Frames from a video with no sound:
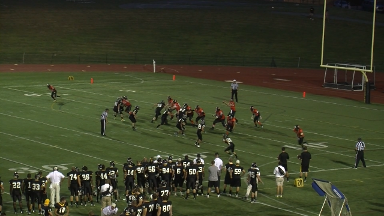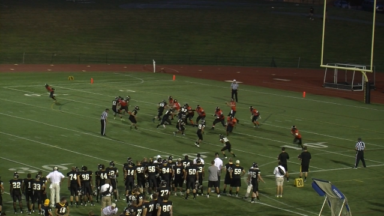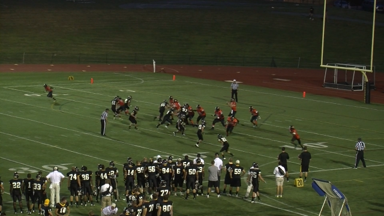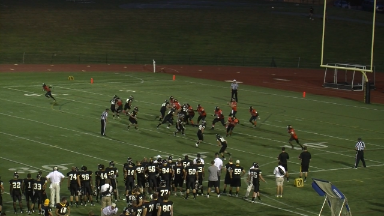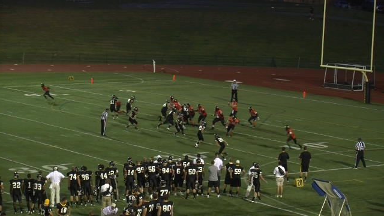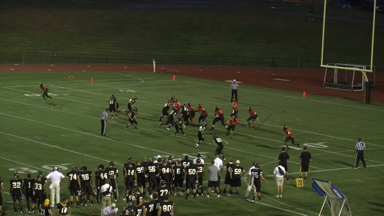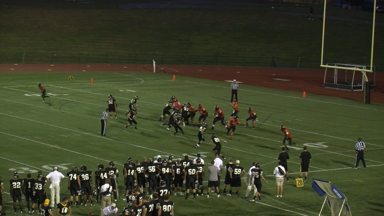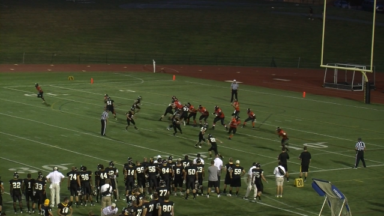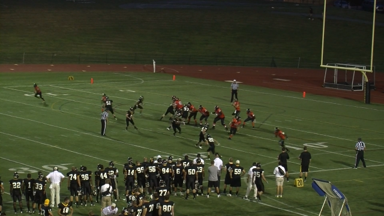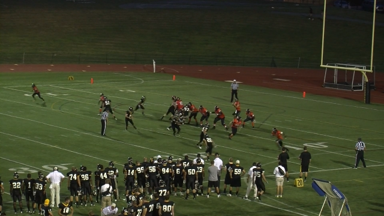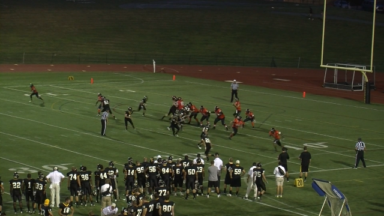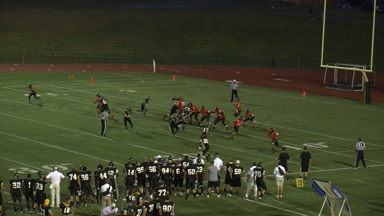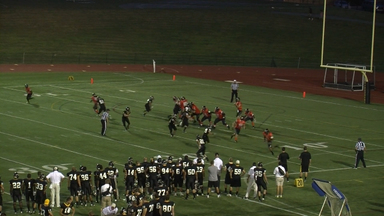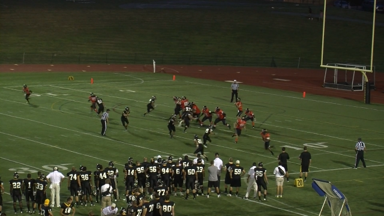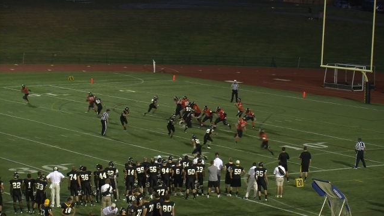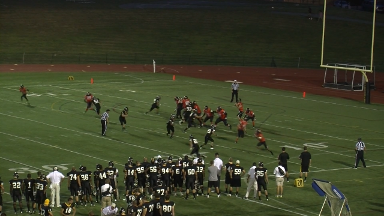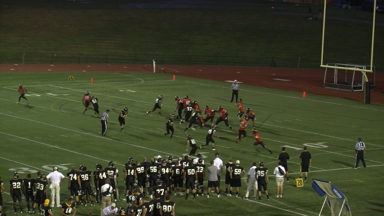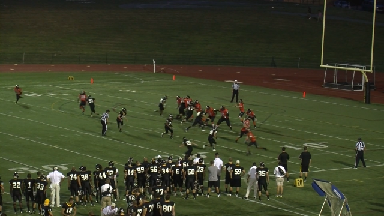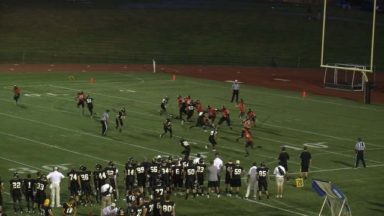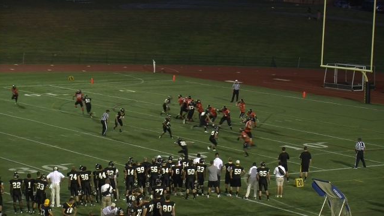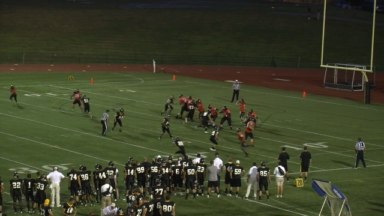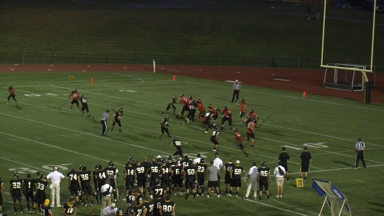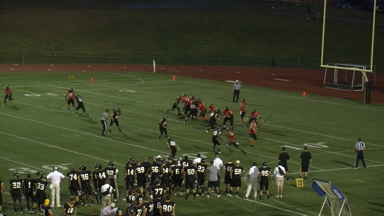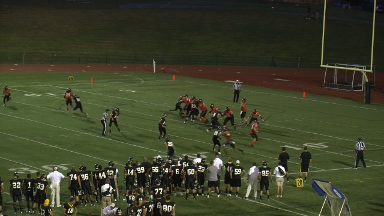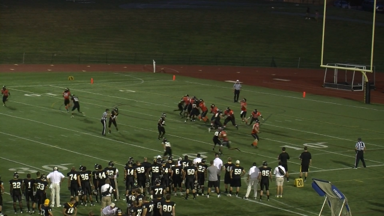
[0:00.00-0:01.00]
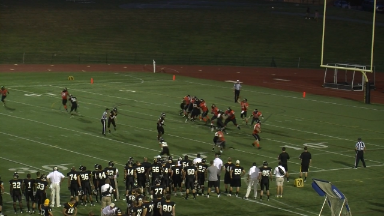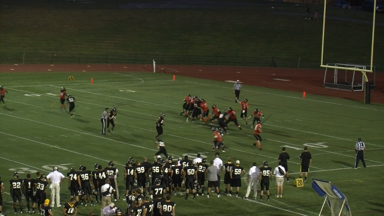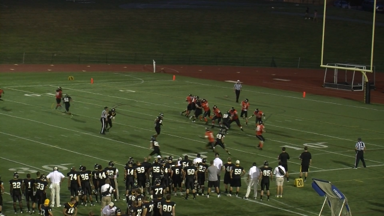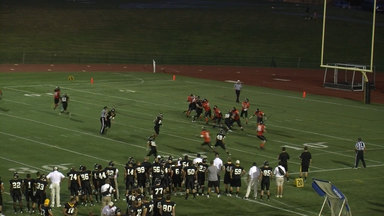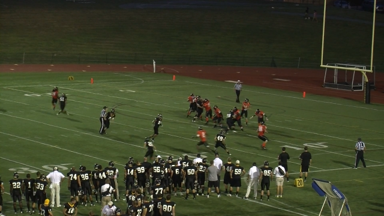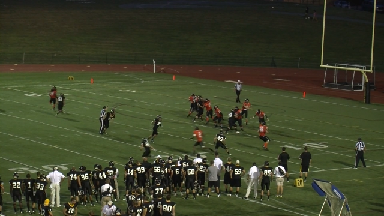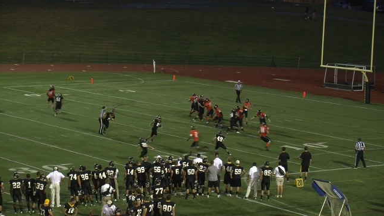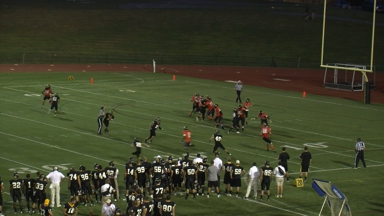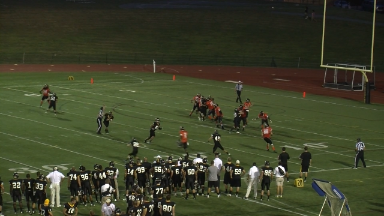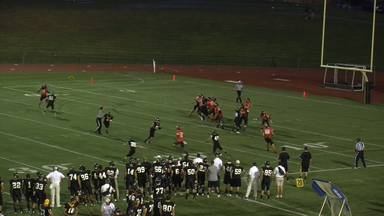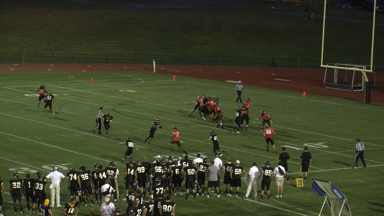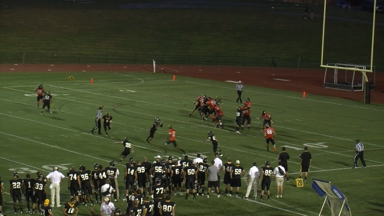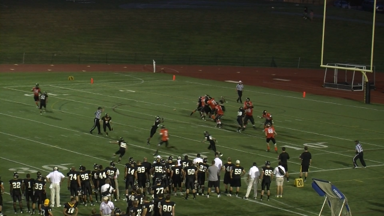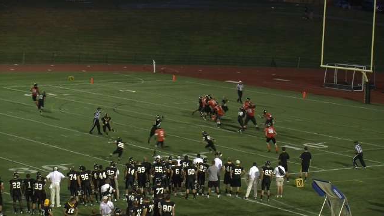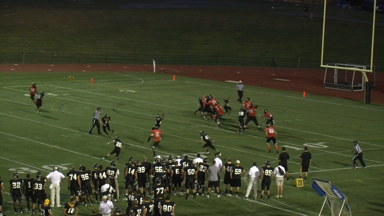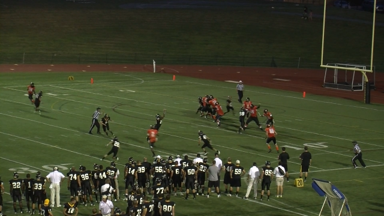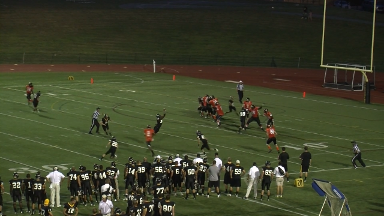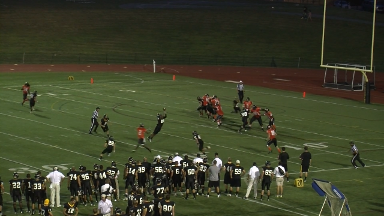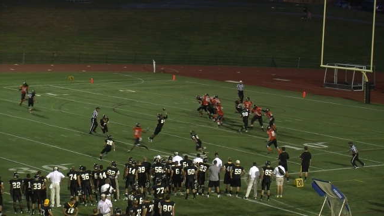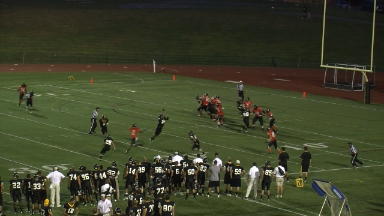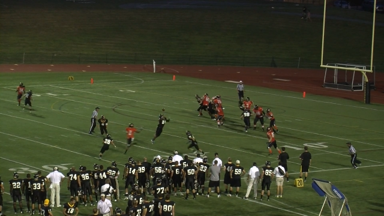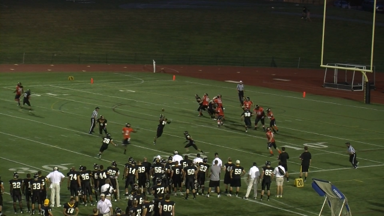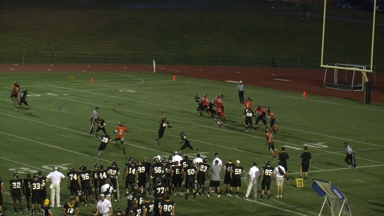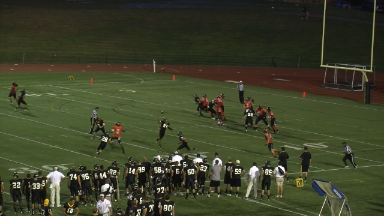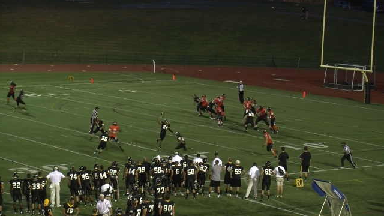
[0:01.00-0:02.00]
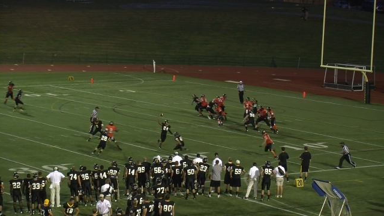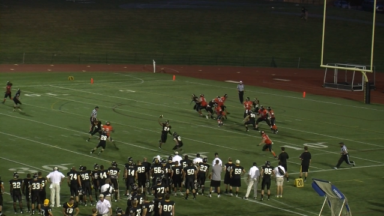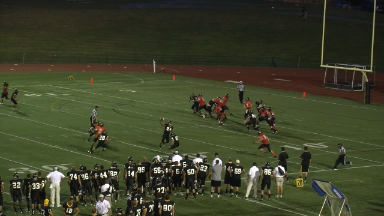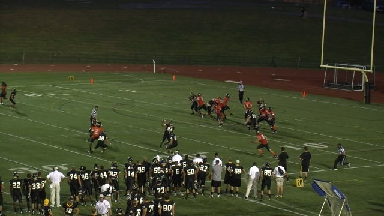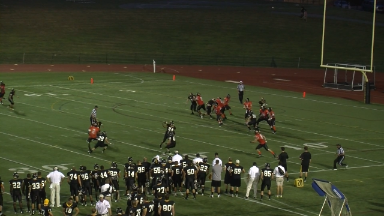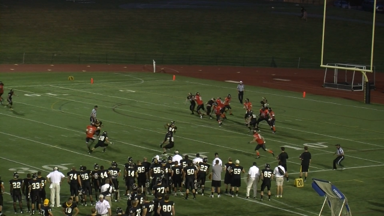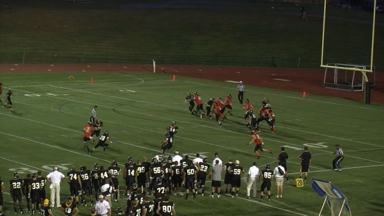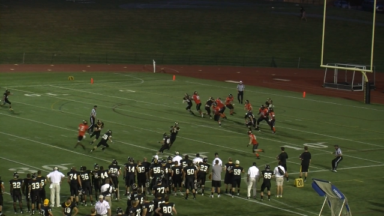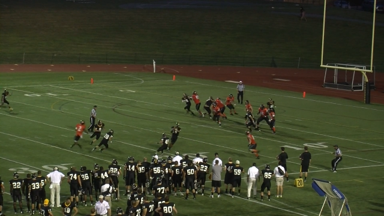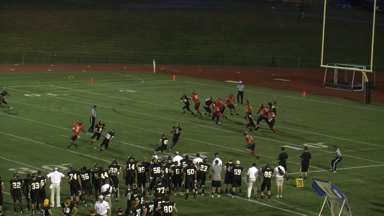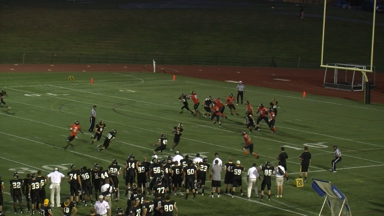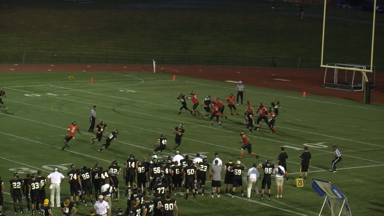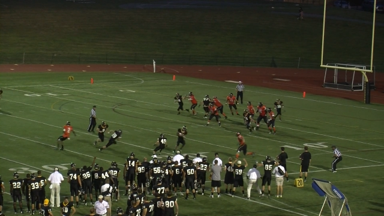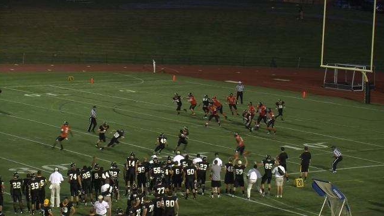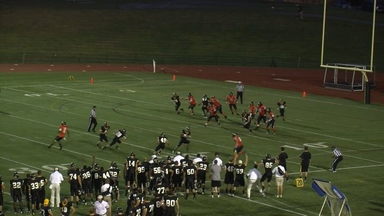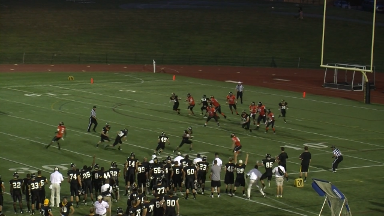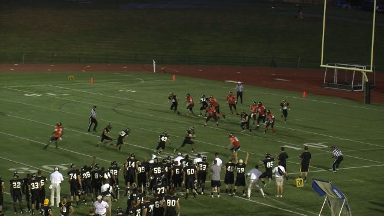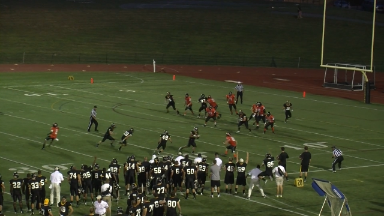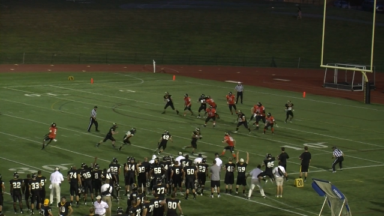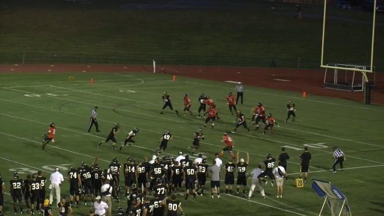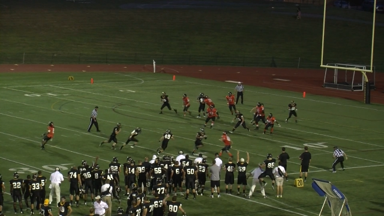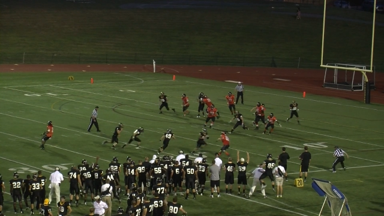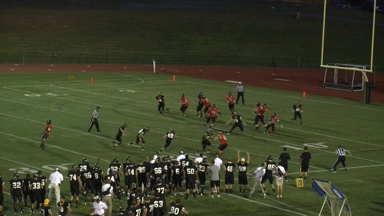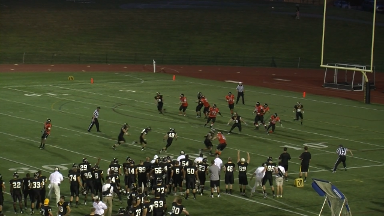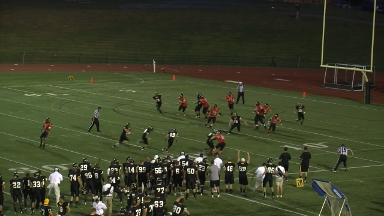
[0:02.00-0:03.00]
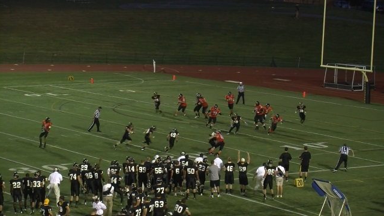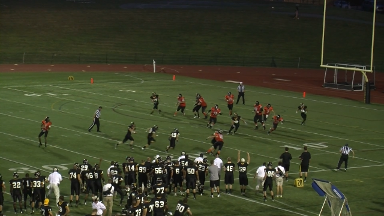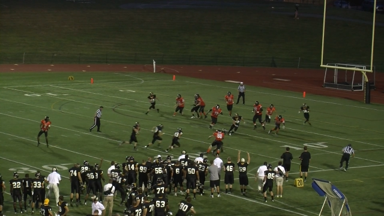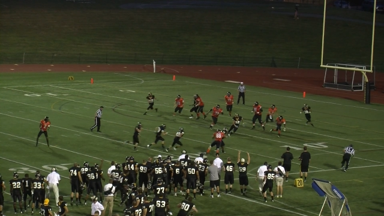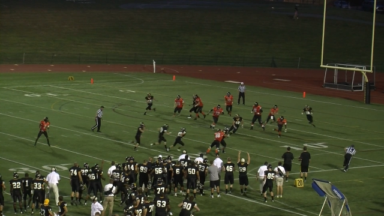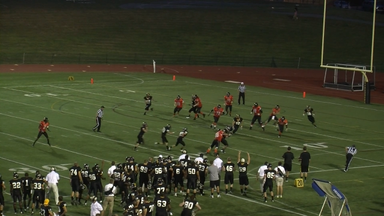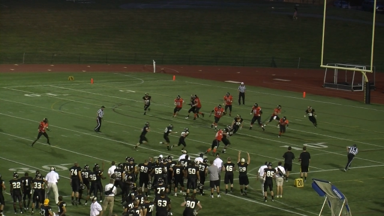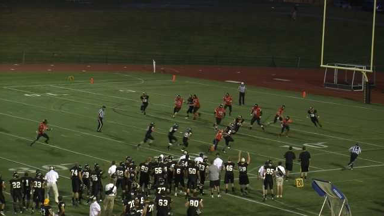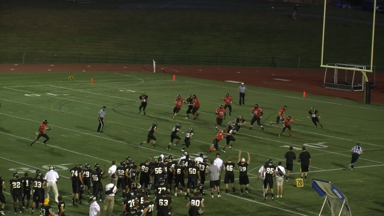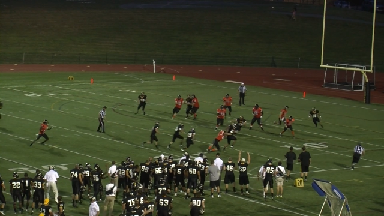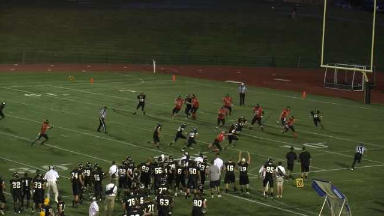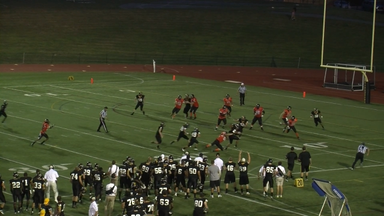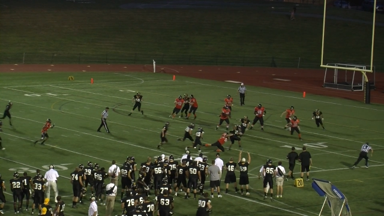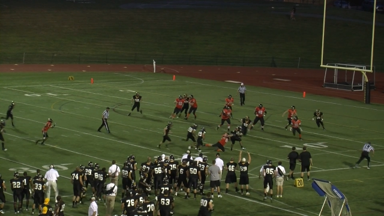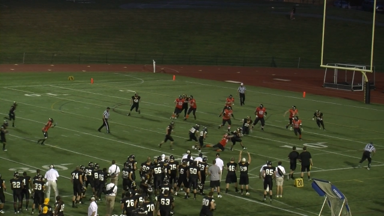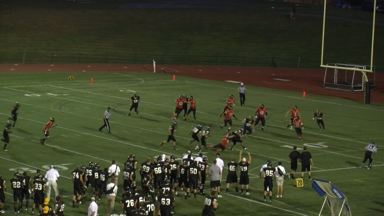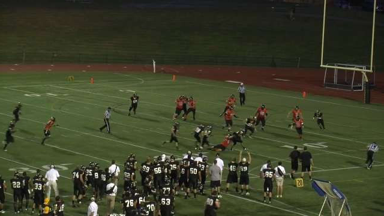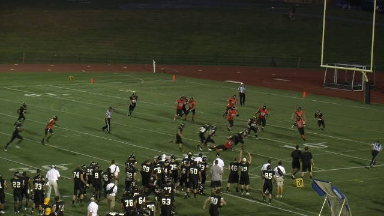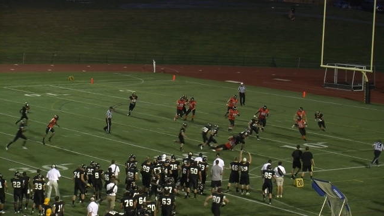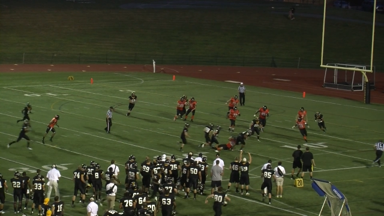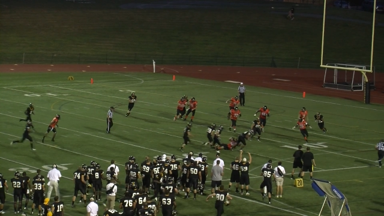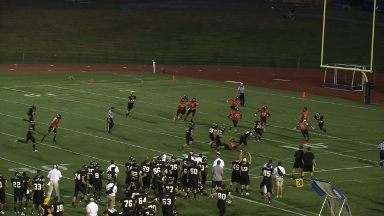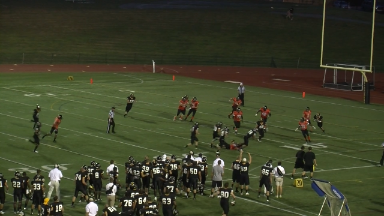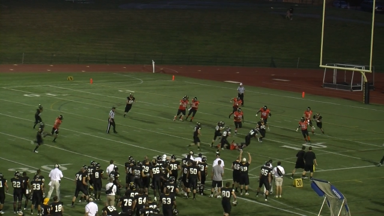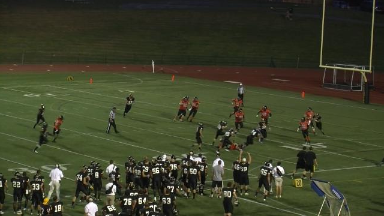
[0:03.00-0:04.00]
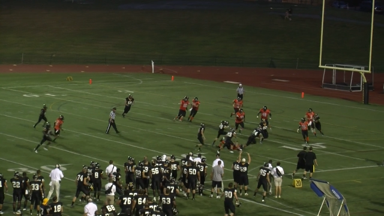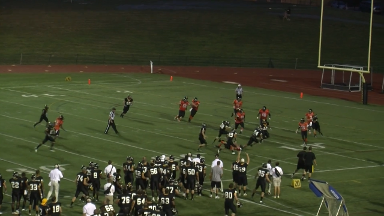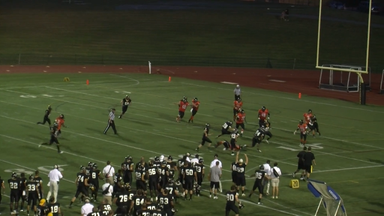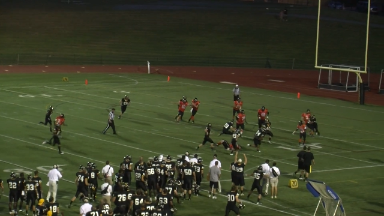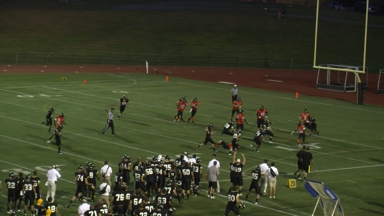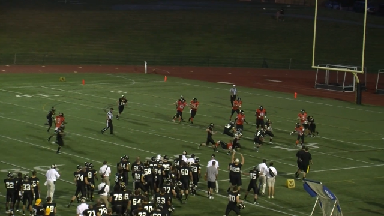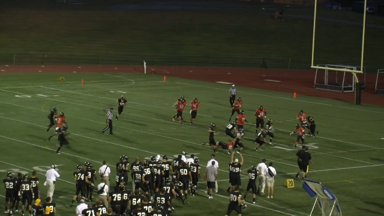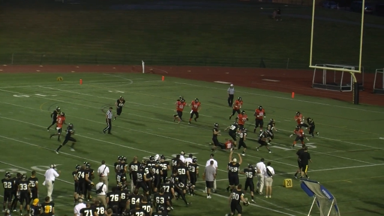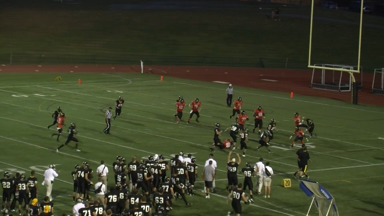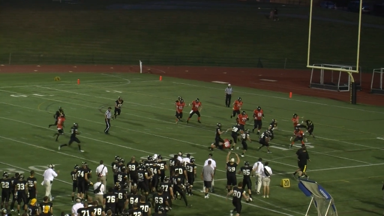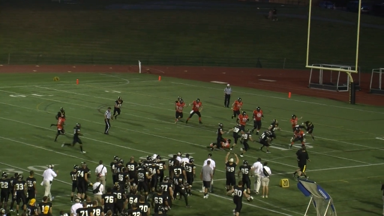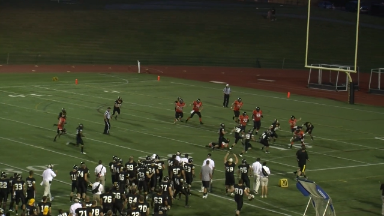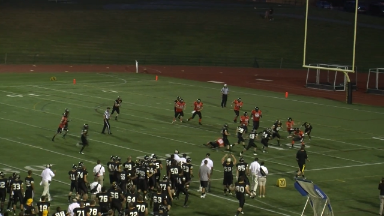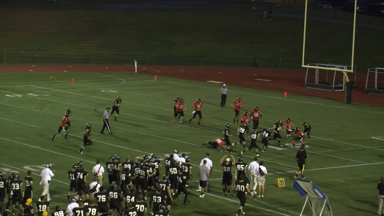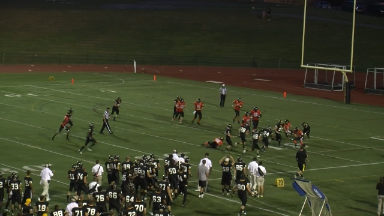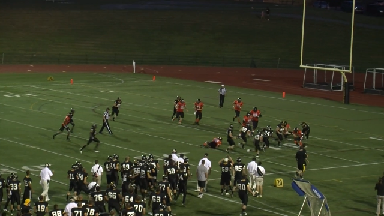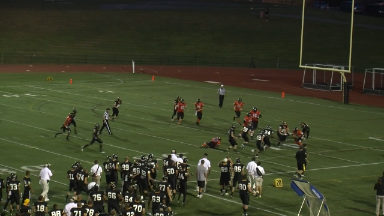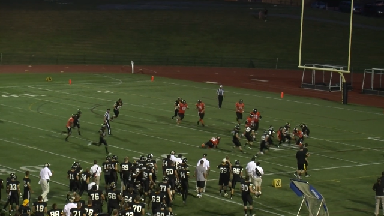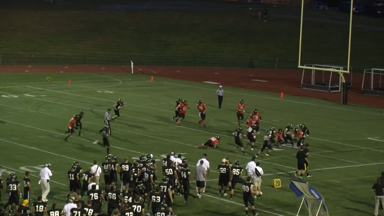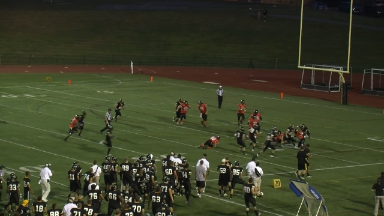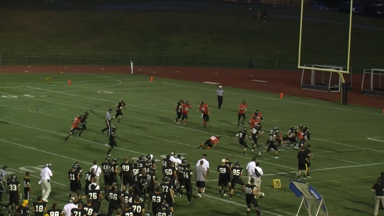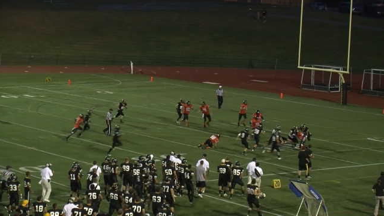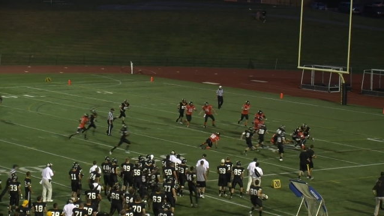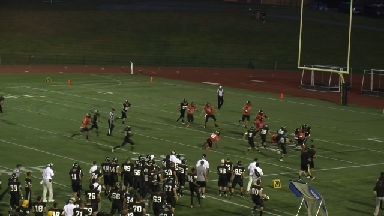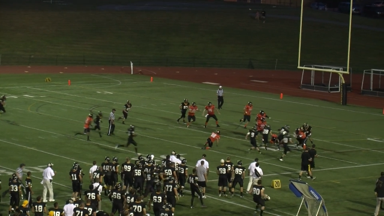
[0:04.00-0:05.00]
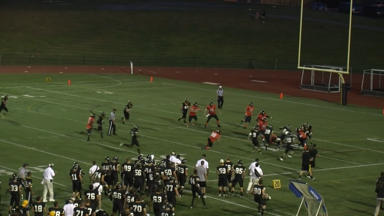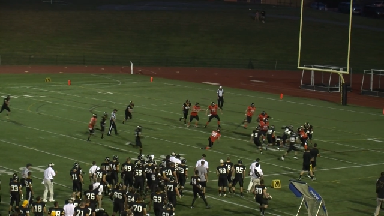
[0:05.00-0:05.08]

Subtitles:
No face is visible, so there are no lips to read.